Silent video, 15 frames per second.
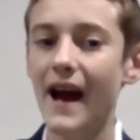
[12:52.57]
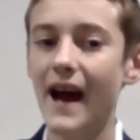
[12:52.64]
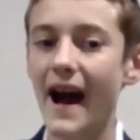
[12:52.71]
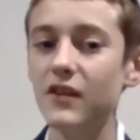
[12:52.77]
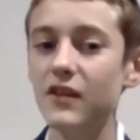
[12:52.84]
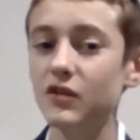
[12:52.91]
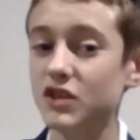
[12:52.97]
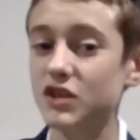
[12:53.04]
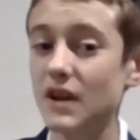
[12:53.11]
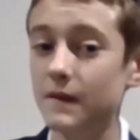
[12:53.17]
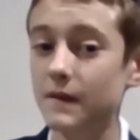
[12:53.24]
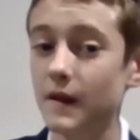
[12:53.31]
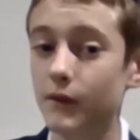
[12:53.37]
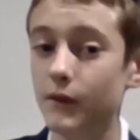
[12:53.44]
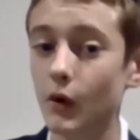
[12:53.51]
and you're
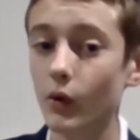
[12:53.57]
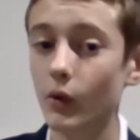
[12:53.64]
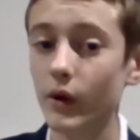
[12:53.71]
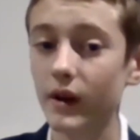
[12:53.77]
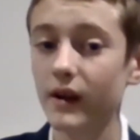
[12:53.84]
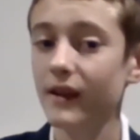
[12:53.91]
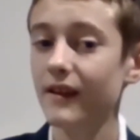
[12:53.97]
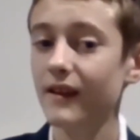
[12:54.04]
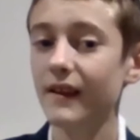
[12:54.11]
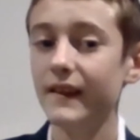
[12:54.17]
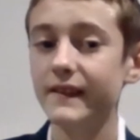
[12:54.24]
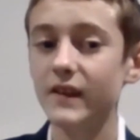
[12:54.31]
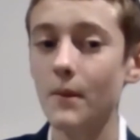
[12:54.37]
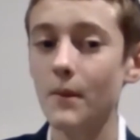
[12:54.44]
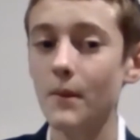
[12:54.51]
shifted forward.
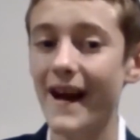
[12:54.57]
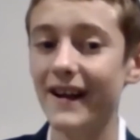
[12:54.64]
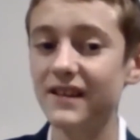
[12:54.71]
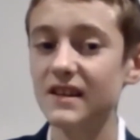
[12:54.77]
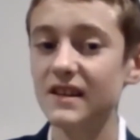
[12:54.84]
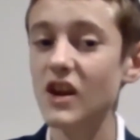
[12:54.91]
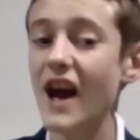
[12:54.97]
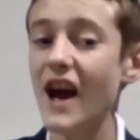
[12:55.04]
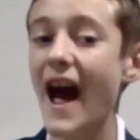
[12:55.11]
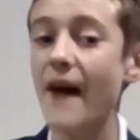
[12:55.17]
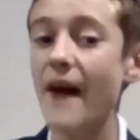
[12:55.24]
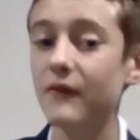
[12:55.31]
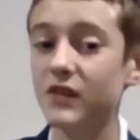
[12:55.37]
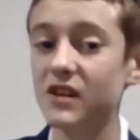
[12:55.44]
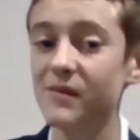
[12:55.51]
So, Max, you
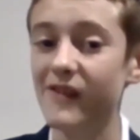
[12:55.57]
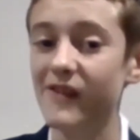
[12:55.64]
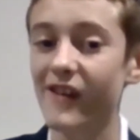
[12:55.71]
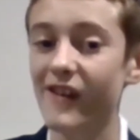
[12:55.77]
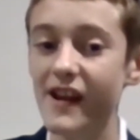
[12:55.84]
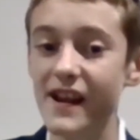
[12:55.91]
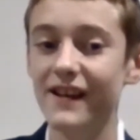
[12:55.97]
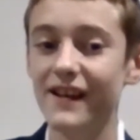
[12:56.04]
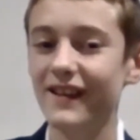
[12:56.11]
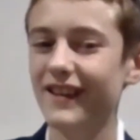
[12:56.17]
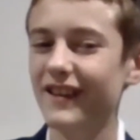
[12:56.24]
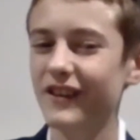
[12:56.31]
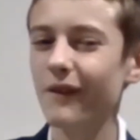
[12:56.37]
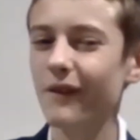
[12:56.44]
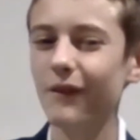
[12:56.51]
have to be ready,
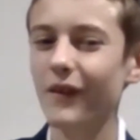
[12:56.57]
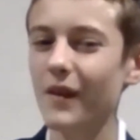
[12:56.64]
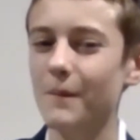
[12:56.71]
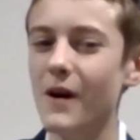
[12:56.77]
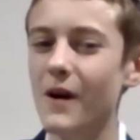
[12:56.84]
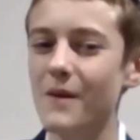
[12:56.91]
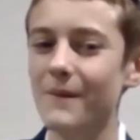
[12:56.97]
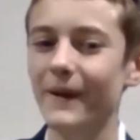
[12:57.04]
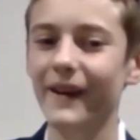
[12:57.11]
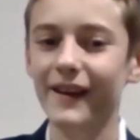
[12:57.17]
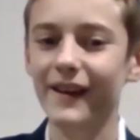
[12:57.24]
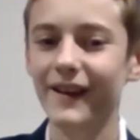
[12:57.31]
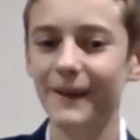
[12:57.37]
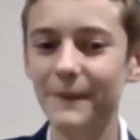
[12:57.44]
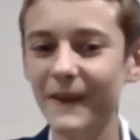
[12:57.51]
not for the moment,
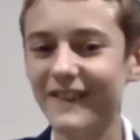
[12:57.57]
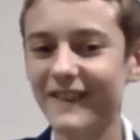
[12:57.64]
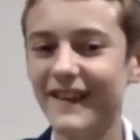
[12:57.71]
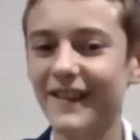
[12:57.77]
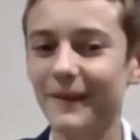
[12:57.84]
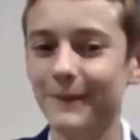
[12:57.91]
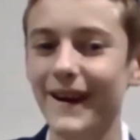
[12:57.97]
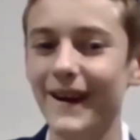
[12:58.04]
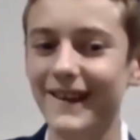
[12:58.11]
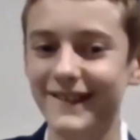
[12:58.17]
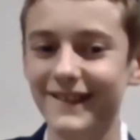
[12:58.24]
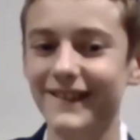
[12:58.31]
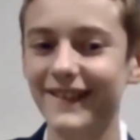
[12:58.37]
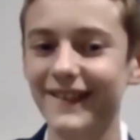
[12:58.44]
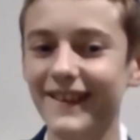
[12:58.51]
but the
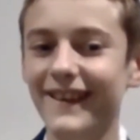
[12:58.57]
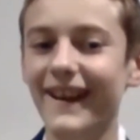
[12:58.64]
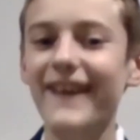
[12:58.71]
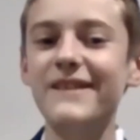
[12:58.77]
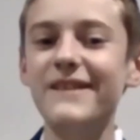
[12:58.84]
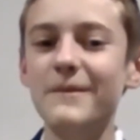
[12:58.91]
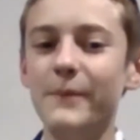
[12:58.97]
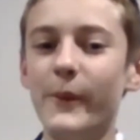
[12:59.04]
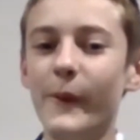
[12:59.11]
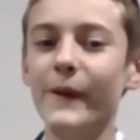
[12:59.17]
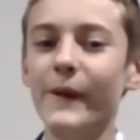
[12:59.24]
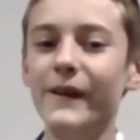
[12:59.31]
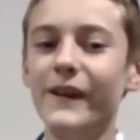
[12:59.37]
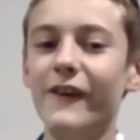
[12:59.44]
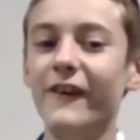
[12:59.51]
celebration. It's
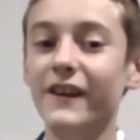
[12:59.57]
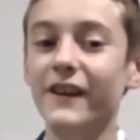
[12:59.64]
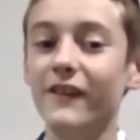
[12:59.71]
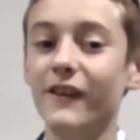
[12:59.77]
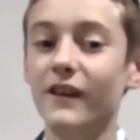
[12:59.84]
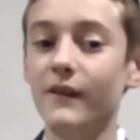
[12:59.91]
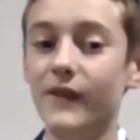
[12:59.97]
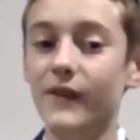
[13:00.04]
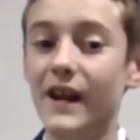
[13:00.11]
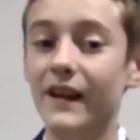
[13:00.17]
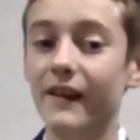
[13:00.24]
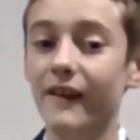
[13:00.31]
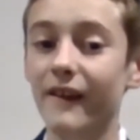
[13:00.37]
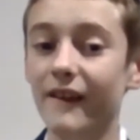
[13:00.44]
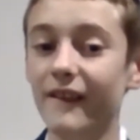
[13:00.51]
important knowing you're a
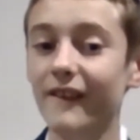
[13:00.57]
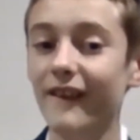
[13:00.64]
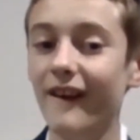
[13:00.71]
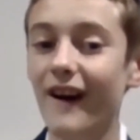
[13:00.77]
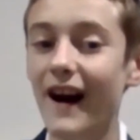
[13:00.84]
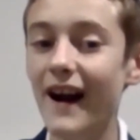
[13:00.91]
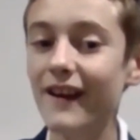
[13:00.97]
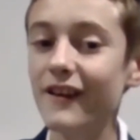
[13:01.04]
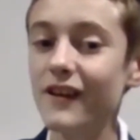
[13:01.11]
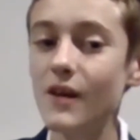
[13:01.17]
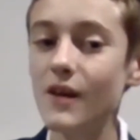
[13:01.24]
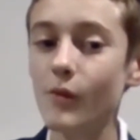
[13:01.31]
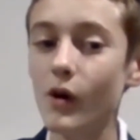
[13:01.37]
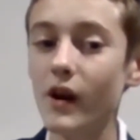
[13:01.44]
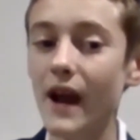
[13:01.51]
defender. I know
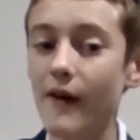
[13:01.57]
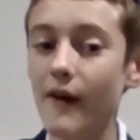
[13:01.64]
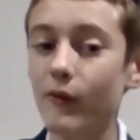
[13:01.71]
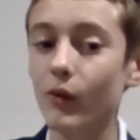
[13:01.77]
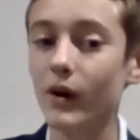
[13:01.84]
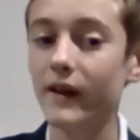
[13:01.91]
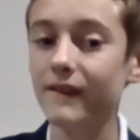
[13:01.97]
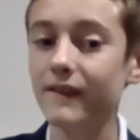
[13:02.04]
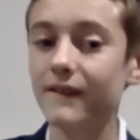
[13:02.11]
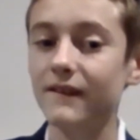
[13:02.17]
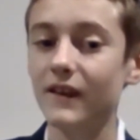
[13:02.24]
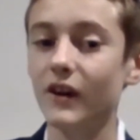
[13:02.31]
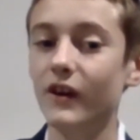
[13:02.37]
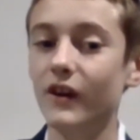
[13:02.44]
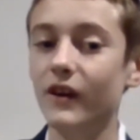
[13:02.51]
you won't have one,
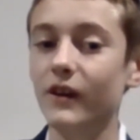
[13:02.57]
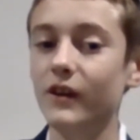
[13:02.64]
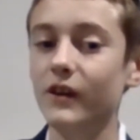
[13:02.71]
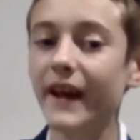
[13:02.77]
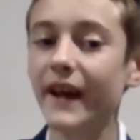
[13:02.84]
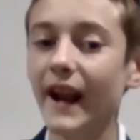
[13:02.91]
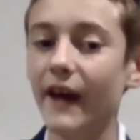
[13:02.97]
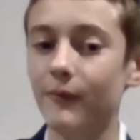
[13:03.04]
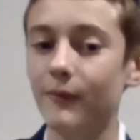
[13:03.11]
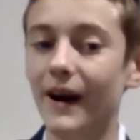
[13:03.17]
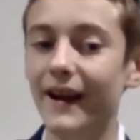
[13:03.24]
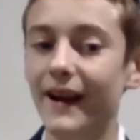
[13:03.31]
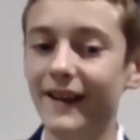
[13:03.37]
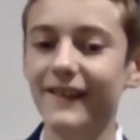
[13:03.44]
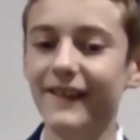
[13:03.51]
so you can have
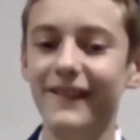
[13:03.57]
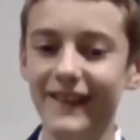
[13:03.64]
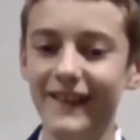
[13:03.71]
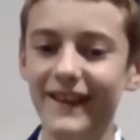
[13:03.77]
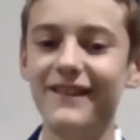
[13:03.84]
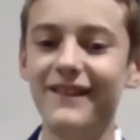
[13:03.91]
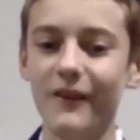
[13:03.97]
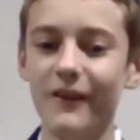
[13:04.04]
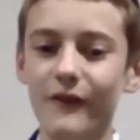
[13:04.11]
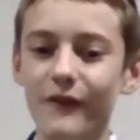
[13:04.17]
mine. The Into the